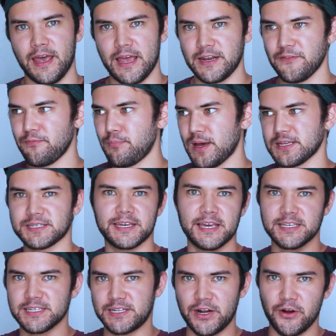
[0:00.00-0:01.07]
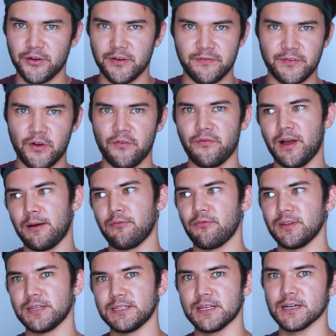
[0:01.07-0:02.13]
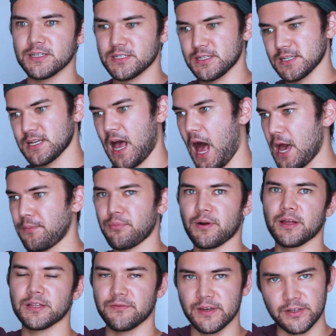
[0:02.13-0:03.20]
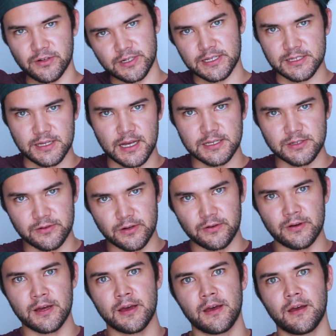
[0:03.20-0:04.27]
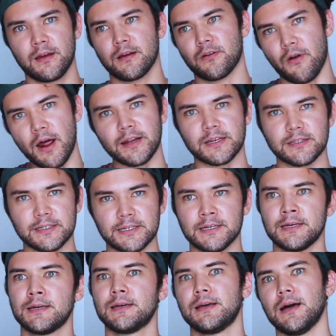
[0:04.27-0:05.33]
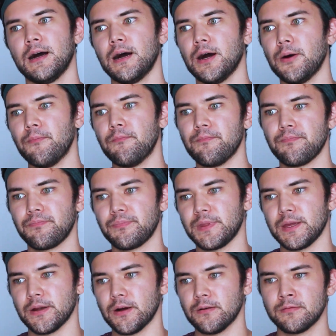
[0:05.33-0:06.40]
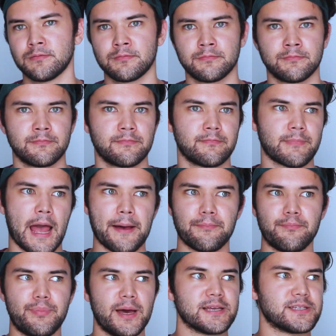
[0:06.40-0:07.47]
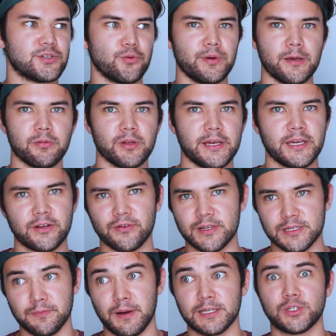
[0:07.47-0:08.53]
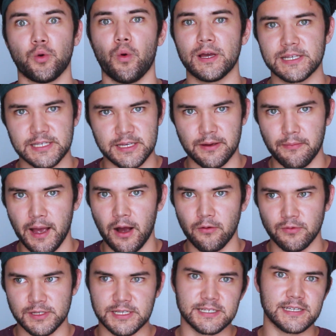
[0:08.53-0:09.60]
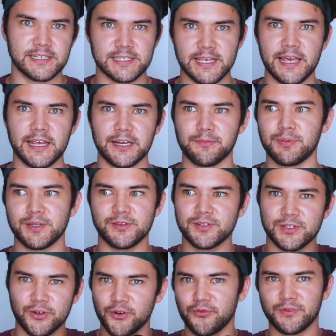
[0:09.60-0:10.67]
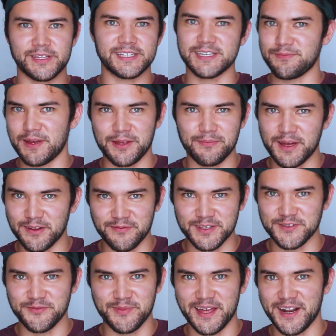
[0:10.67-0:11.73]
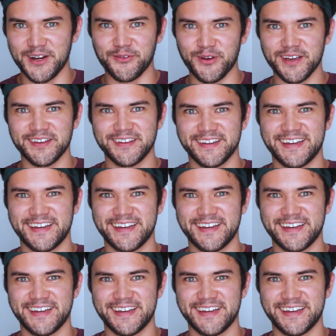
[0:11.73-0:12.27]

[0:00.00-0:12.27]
And if best case scenario of NoFap really does just hyper elevate your testosterone chronically, um, you know, at best, you'll be able to increase it by twice the amount, which is insane, but you still don't really see many benefits from that anyway,